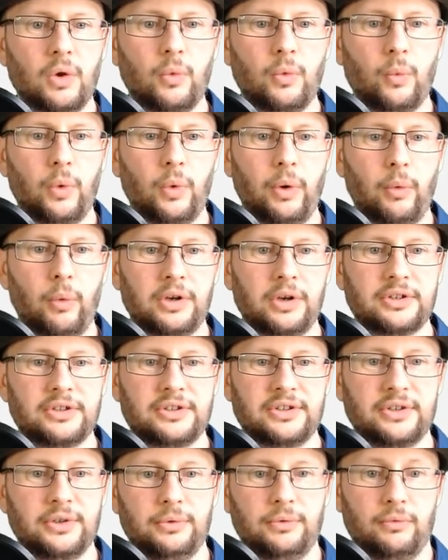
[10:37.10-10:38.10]
We want
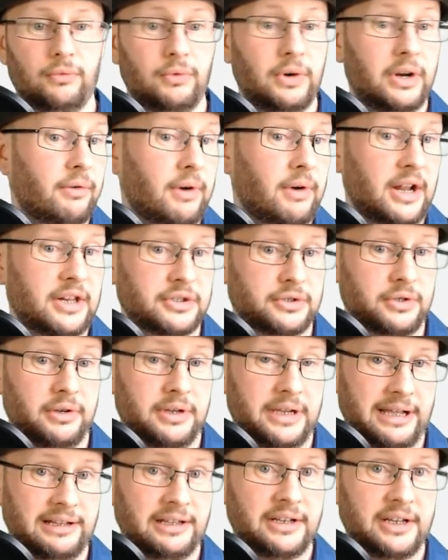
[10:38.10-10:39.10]
to rearrange
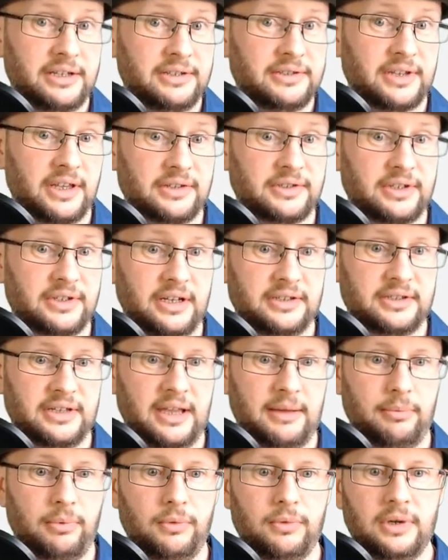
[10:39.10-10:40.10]
localities as an
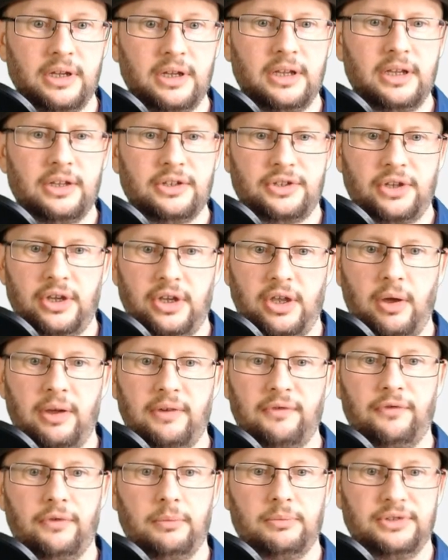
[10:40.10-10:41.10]
example. So going
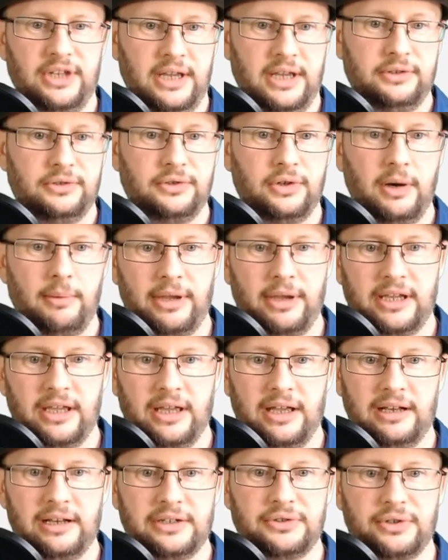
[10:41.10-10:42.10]
from, say,
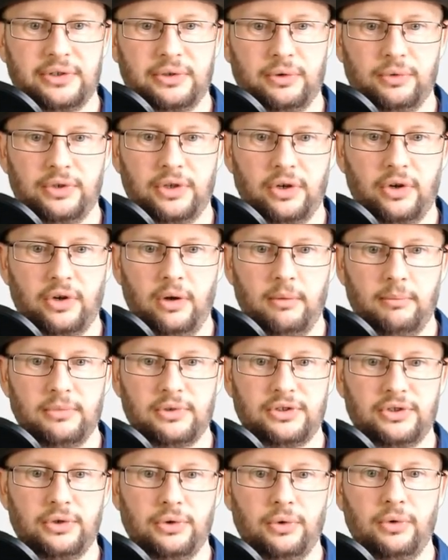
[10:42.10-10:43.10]
tribecaelectrical.com
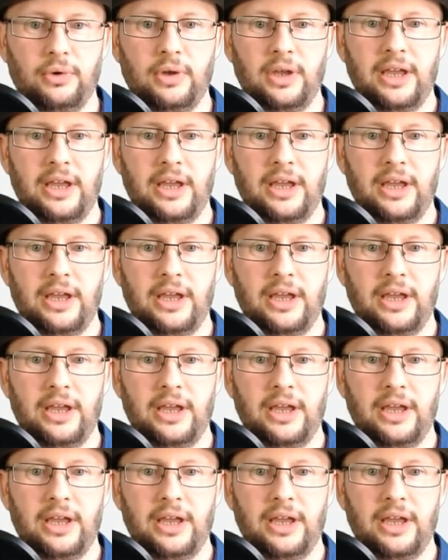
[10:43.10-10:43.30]
to